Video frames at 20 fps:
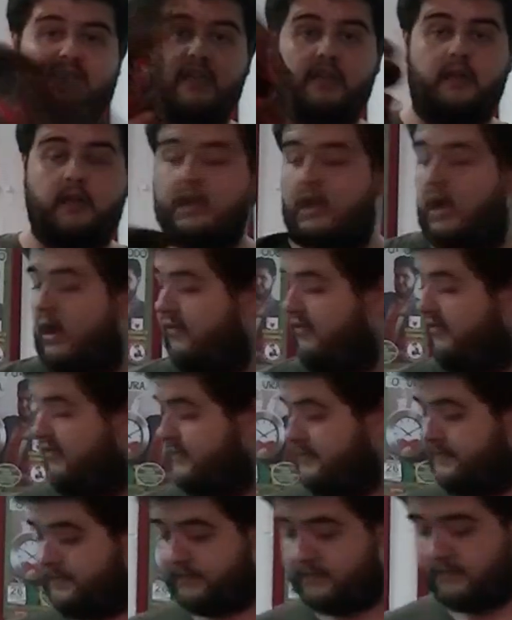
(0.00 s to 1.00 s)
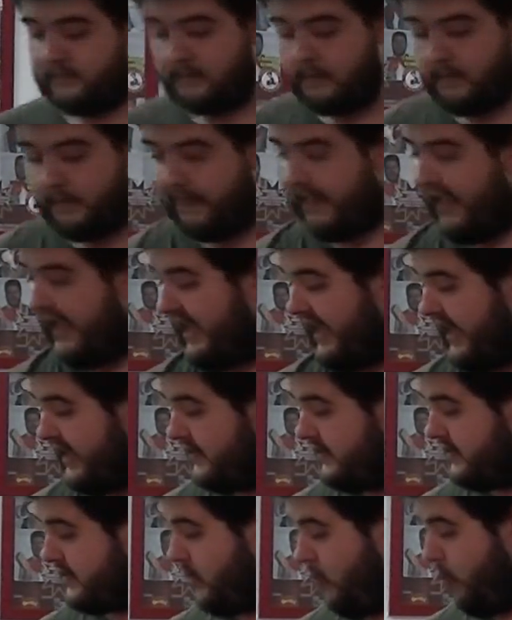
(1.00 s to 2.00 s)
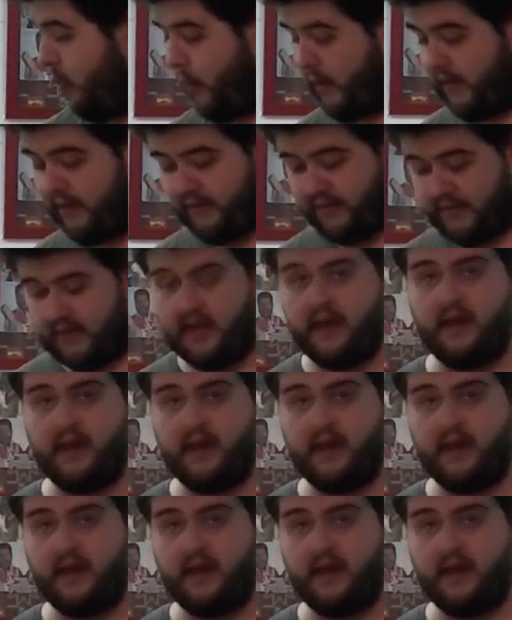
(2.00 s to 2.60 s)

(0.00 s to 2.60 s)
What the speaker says: a cloth, and with